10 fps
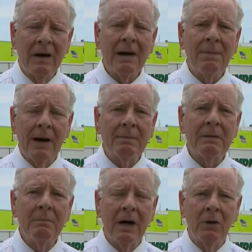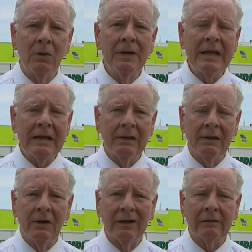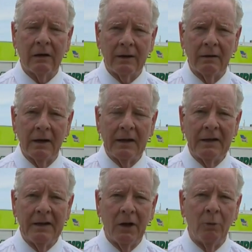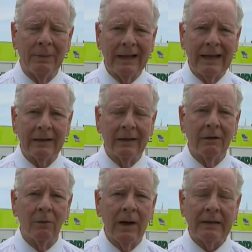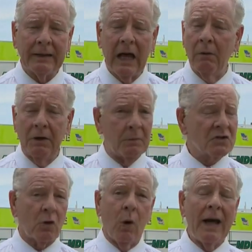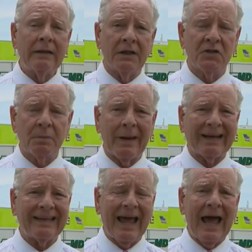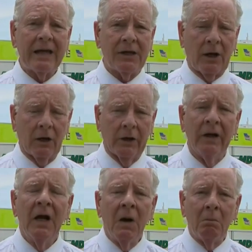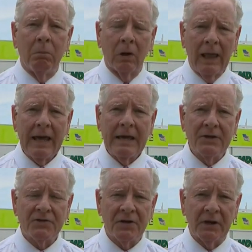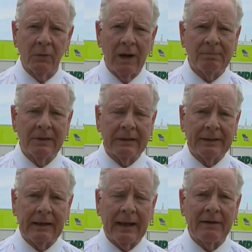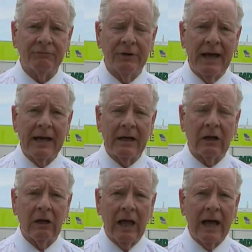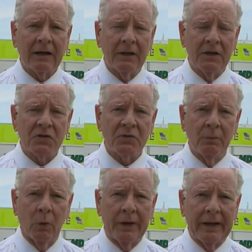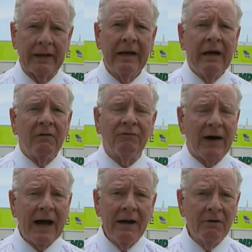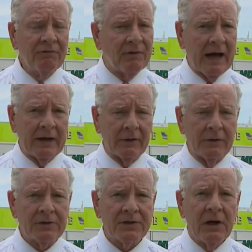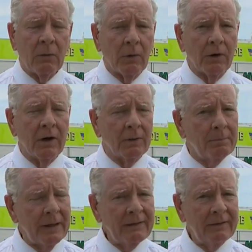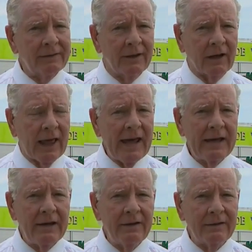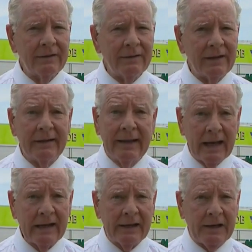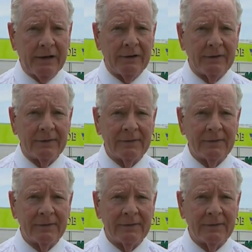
mop-up mode here on Clare Lane in Opa-locka right now. It was quite the spectacular blaze that erupted a little after 9 o'clock this morning. Firefighters were a bit delayed in getting here.